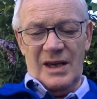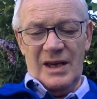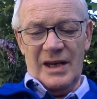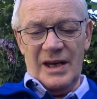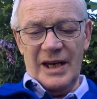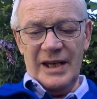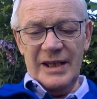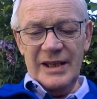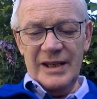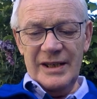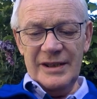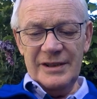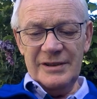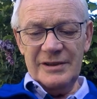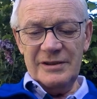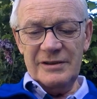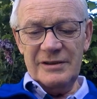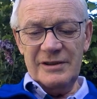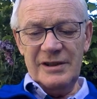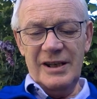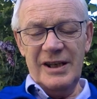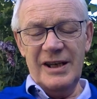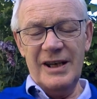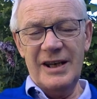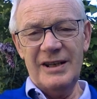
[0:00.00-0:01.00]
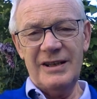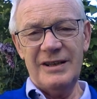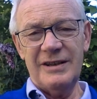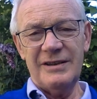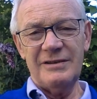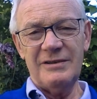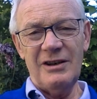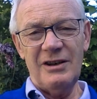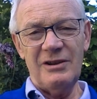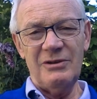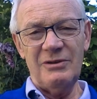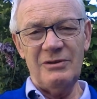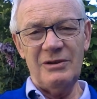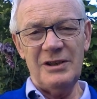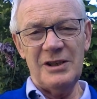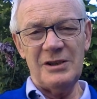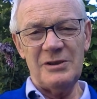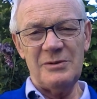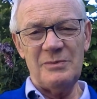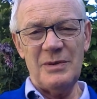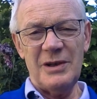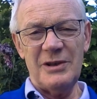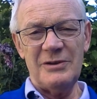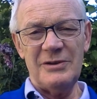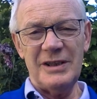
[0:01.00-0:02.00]
I asked the Holy
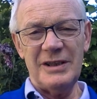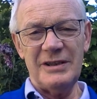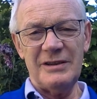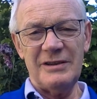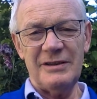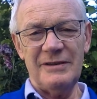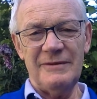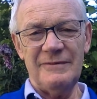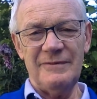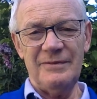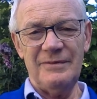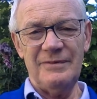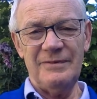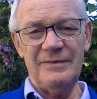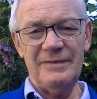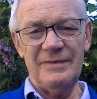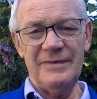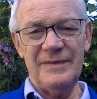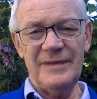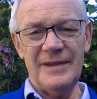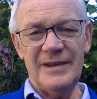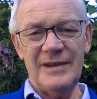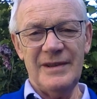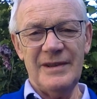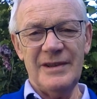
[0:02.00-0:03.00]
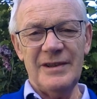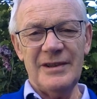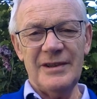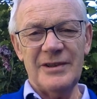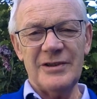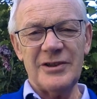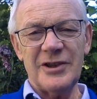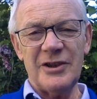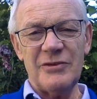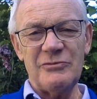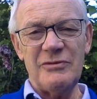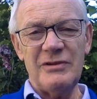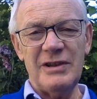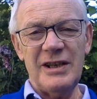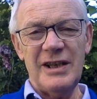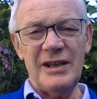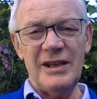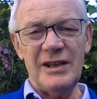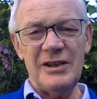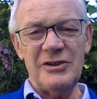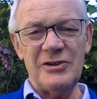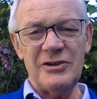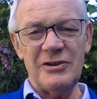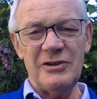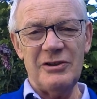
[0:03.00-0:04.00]
Spirit to
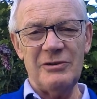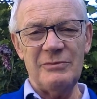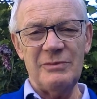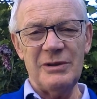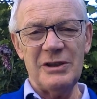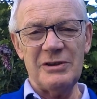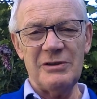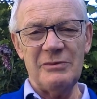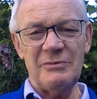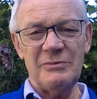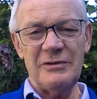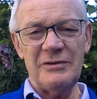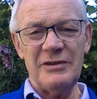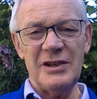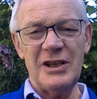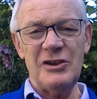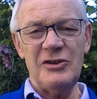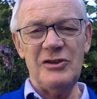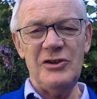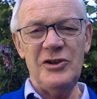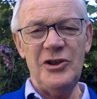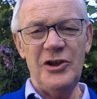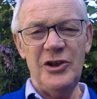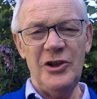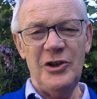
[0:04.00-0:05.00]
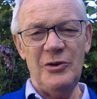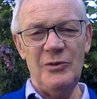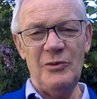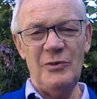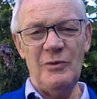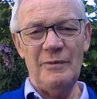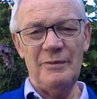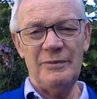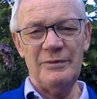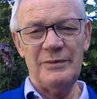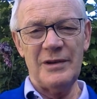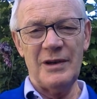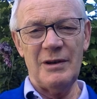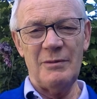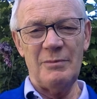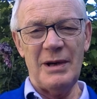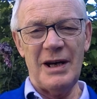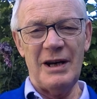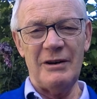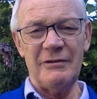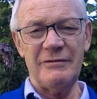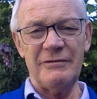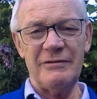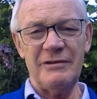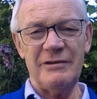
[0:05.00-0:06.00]
really show me something new
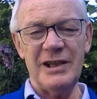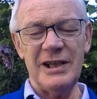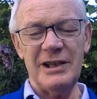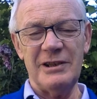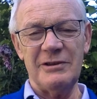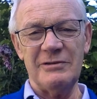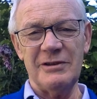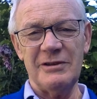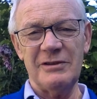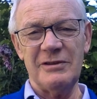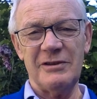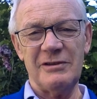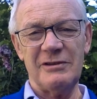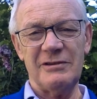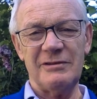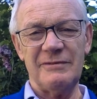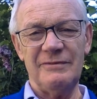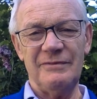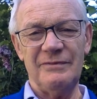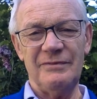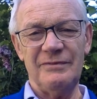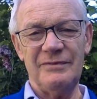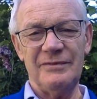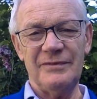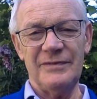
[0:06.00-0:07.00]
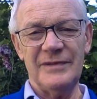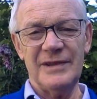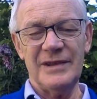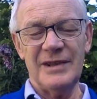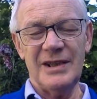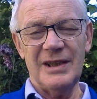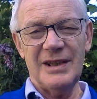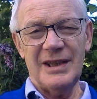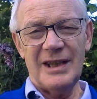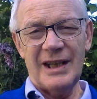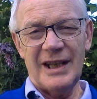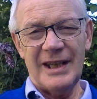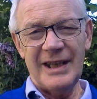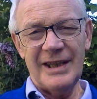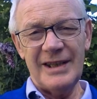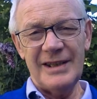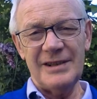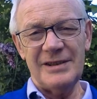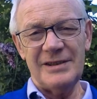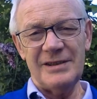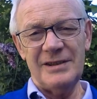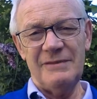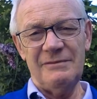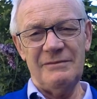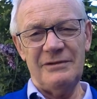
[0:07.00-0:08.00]
about fragrance. I
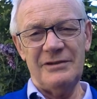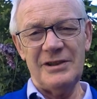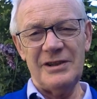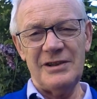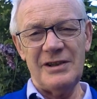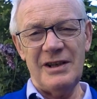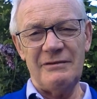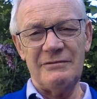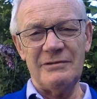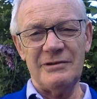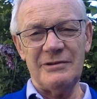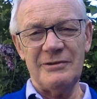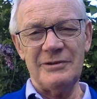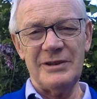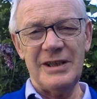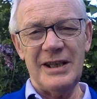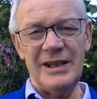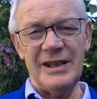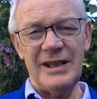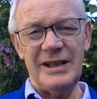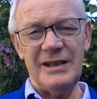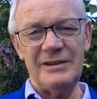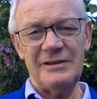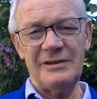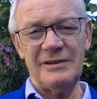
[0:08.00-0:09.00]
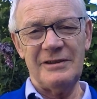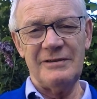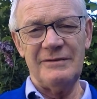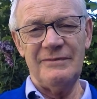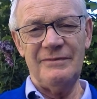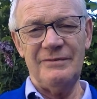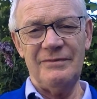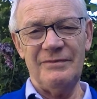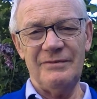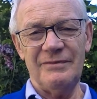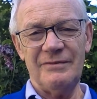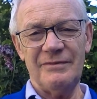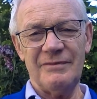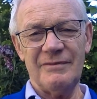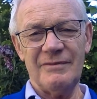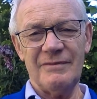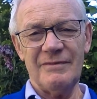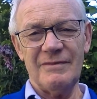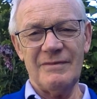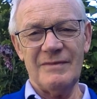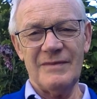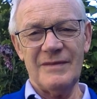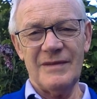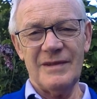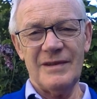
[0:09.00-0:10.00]
asked him for several days,
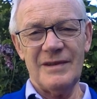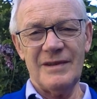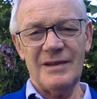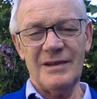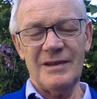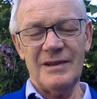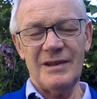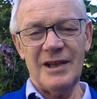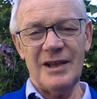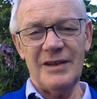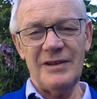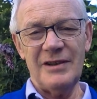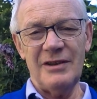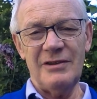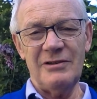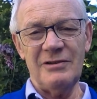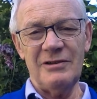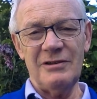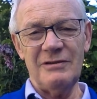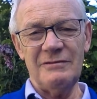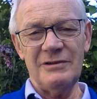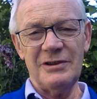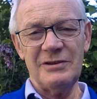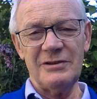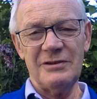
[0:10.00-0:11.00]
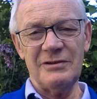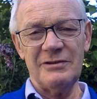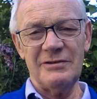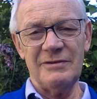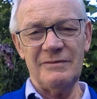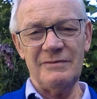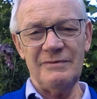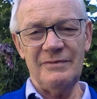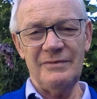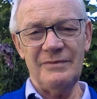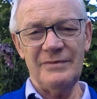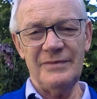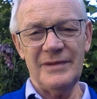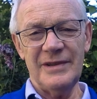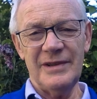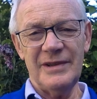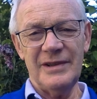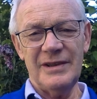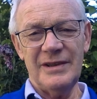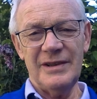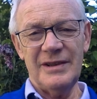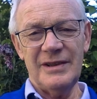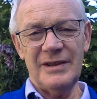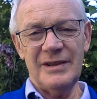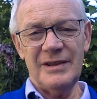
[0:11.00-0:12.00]
and then all of a sudden,
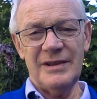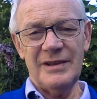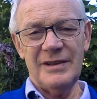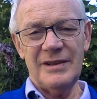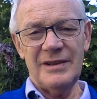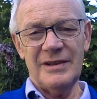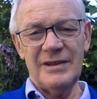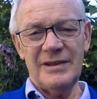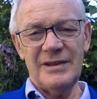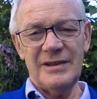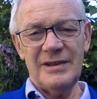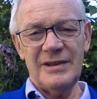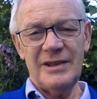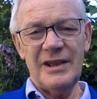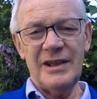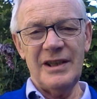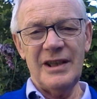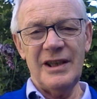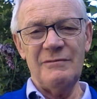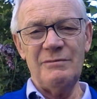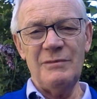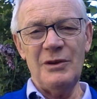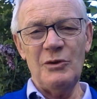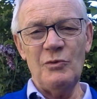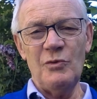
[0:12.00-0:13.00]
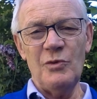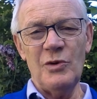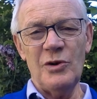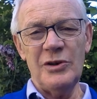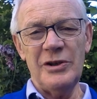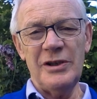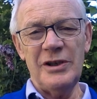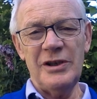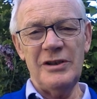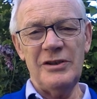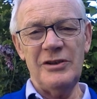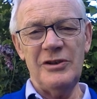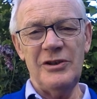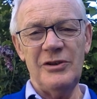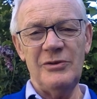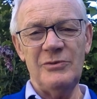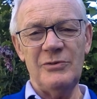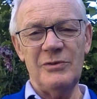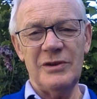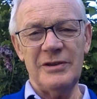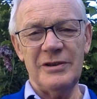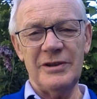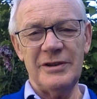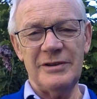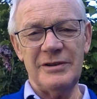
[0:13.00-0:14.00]
he gave me one new
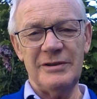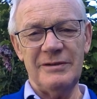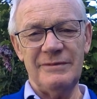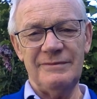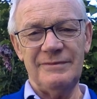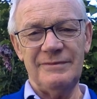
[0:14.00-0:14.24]
word.